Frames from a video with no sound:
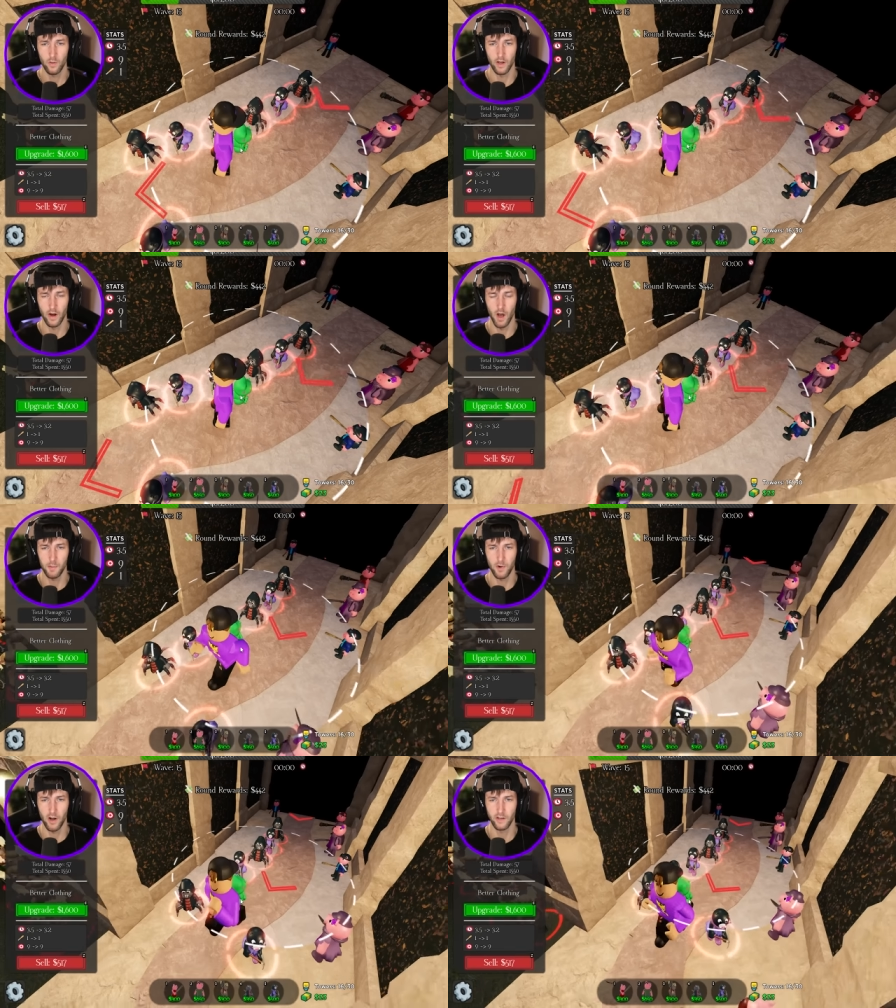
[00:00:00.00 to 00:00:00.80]
We're going to
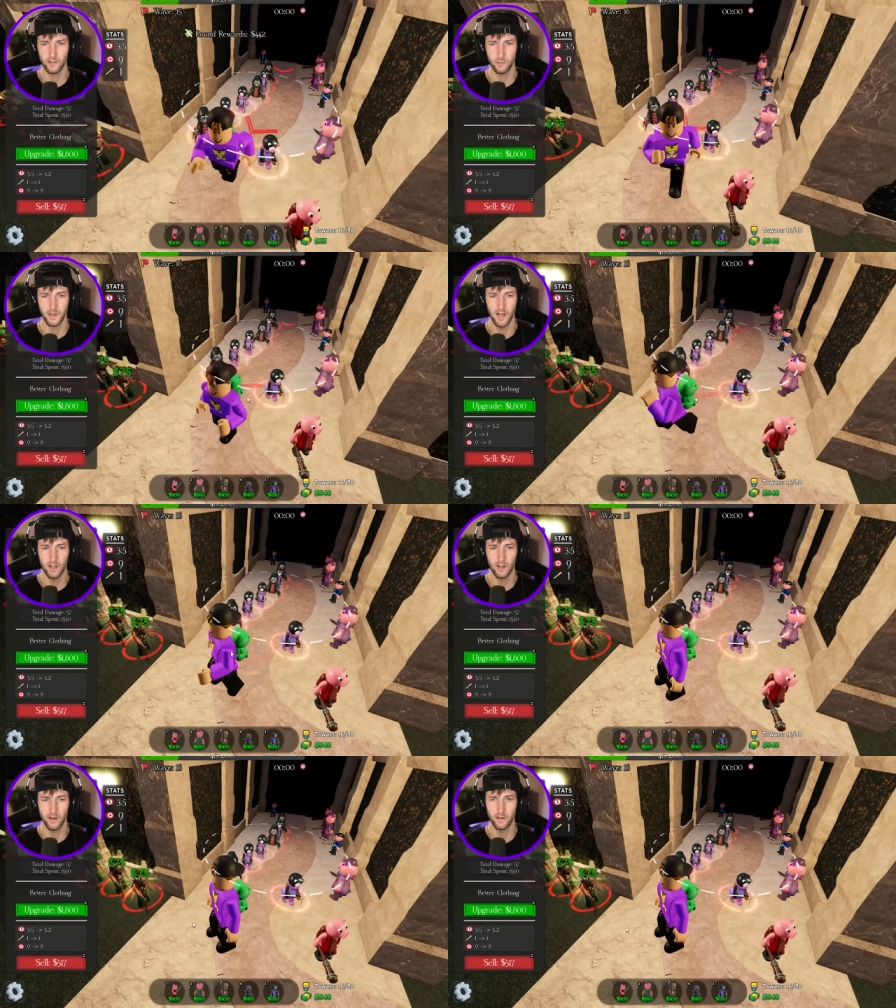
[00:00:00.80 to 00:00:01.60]
upgrade
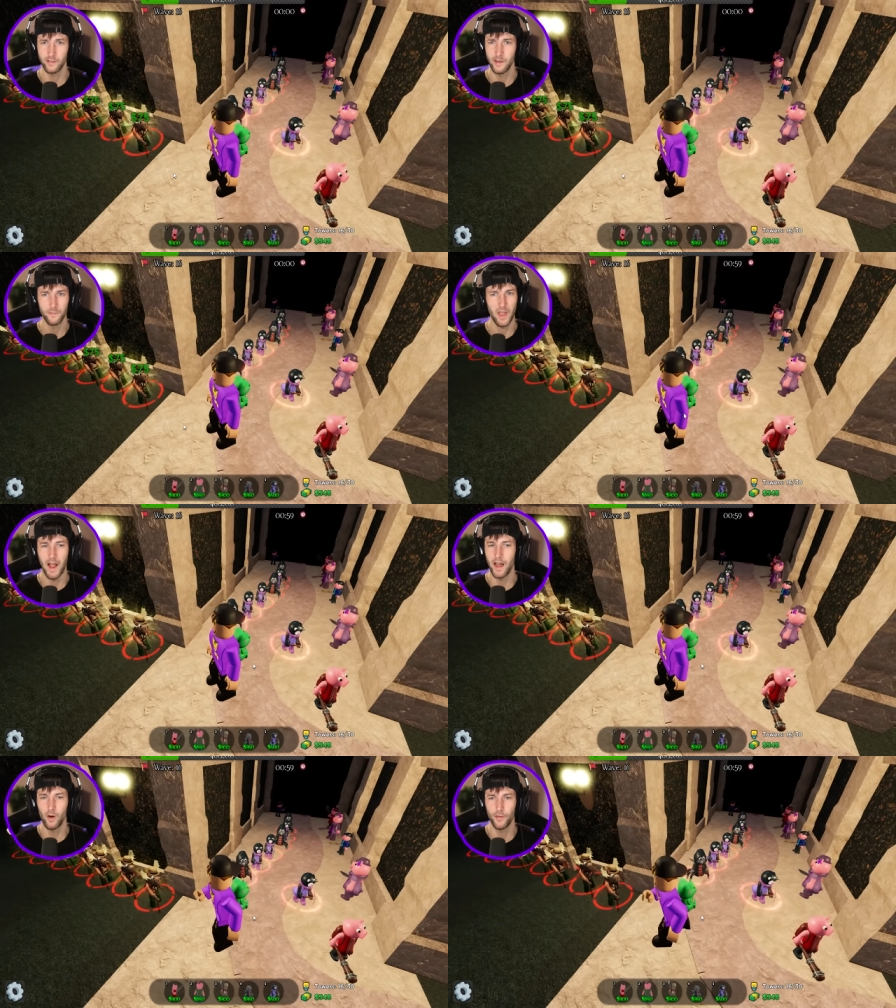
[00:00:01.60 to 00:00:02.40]
Spadellas.
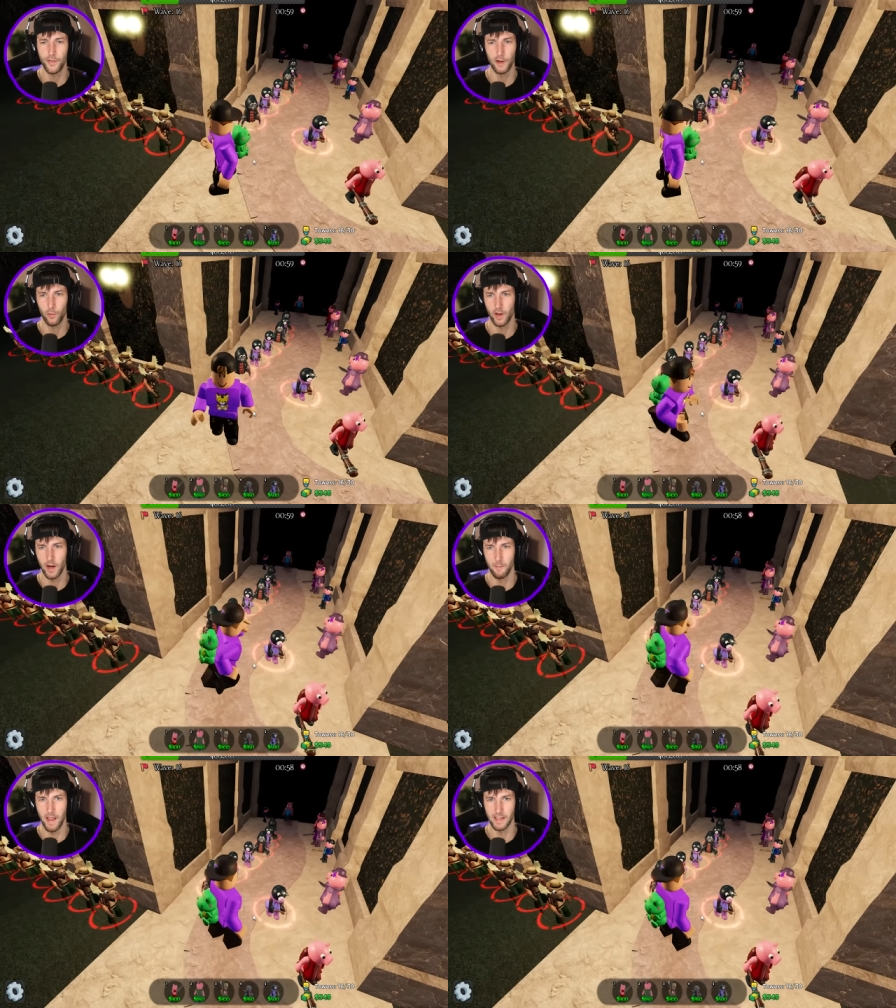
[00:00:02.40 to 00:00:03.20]
I don't think we're
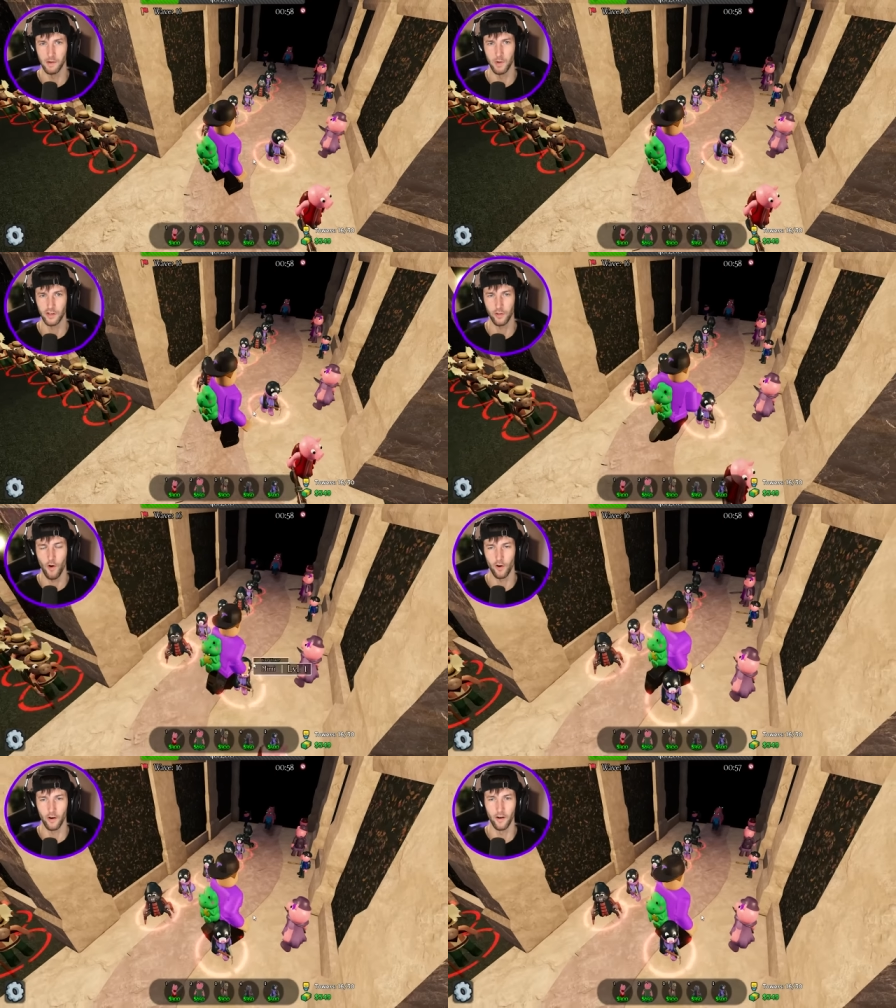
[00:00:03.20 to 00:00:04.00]
going to make it much
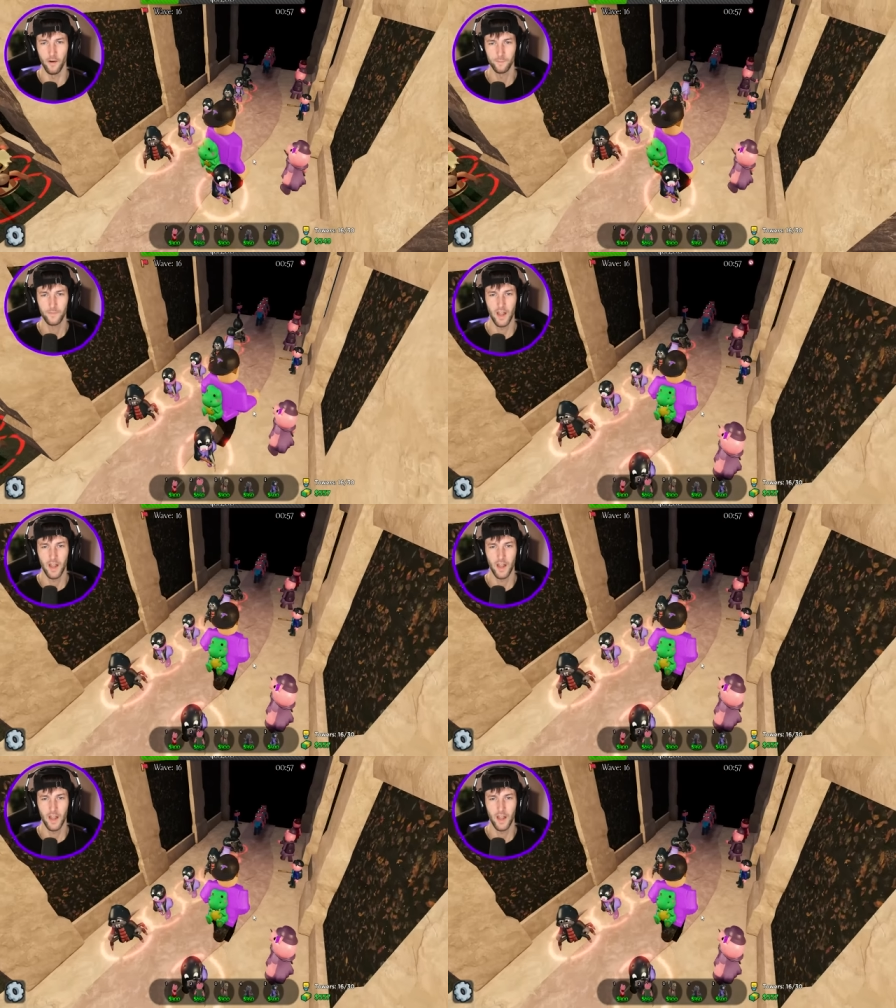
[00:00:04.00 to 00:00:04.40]
longer.